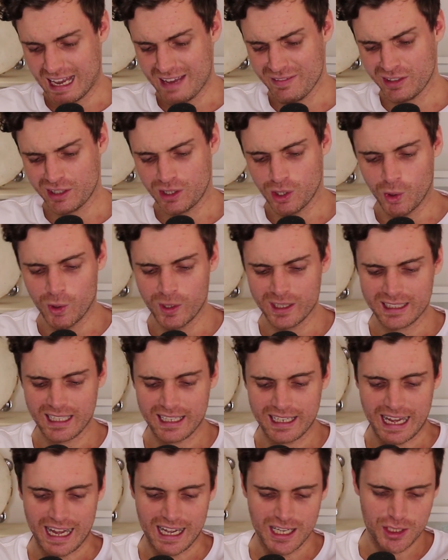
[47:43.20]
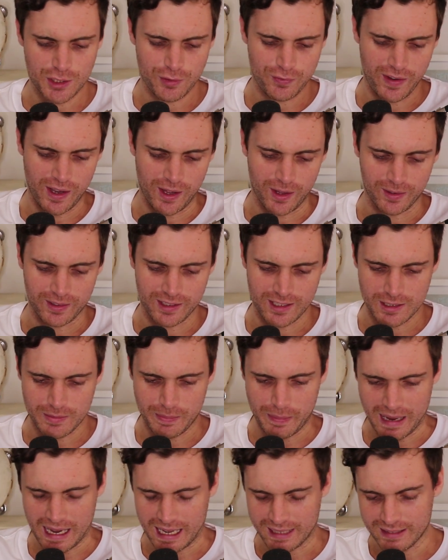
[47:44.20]
Even calling that asphalt is
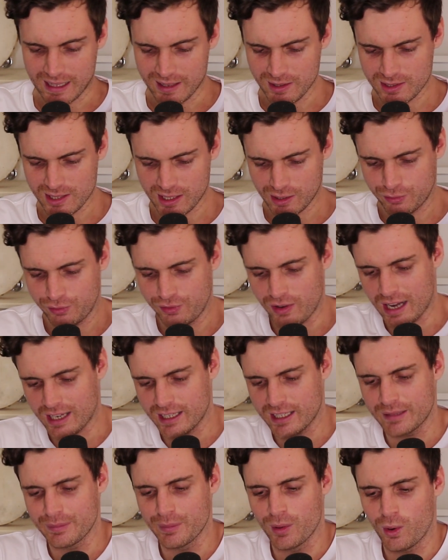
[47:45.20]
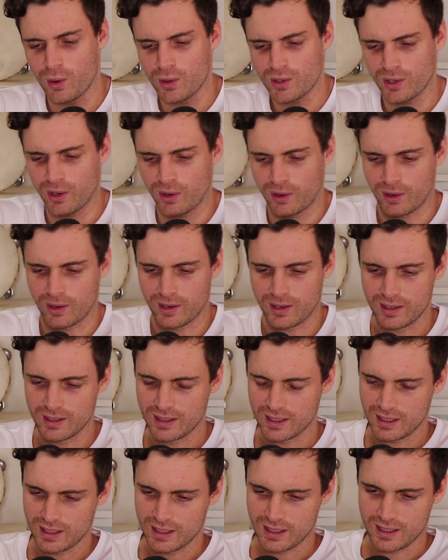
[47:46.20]
bad. That looks like fucking Mordor.
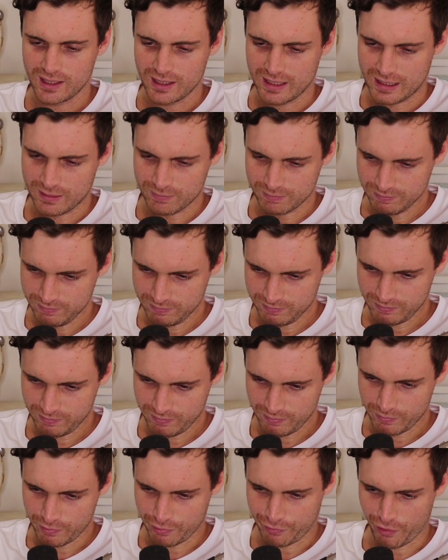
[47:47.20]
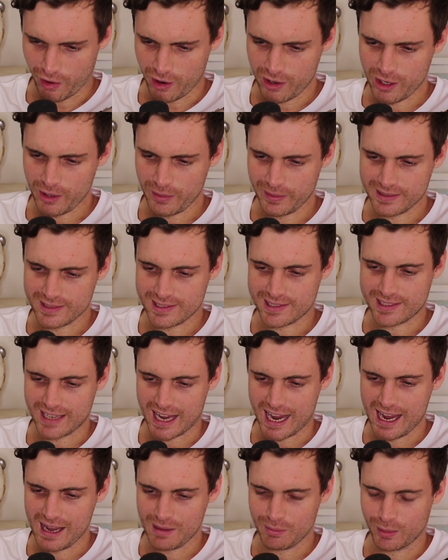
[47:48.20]
Frodo and
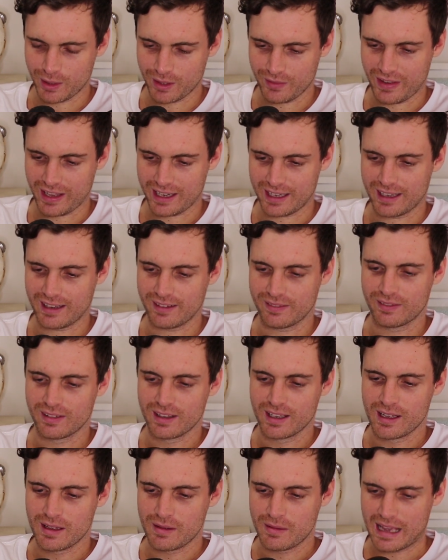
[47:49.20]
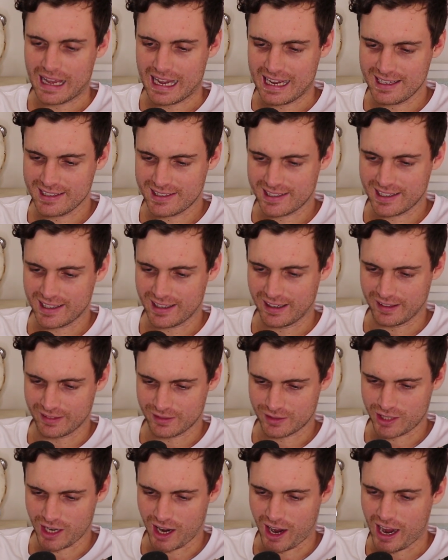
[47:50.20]
Sam would have had a easier
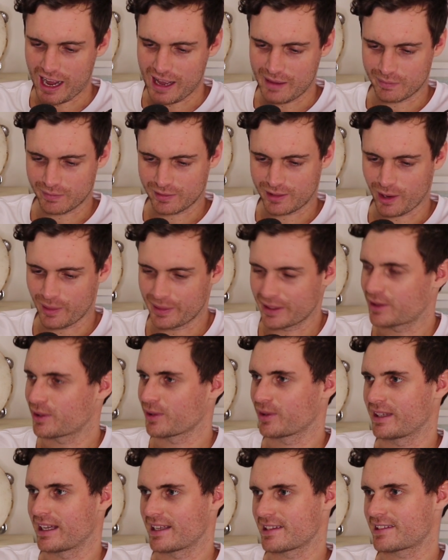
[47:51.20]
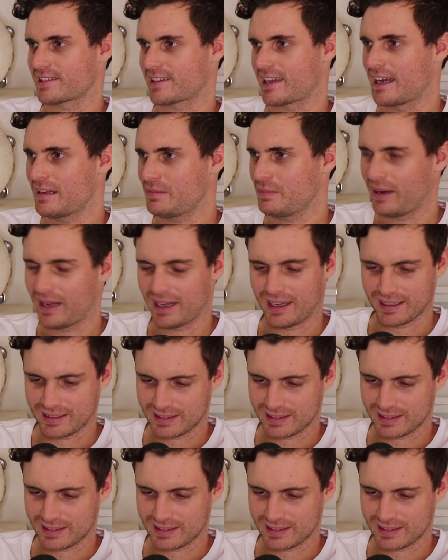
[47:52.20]
time going through that skate park.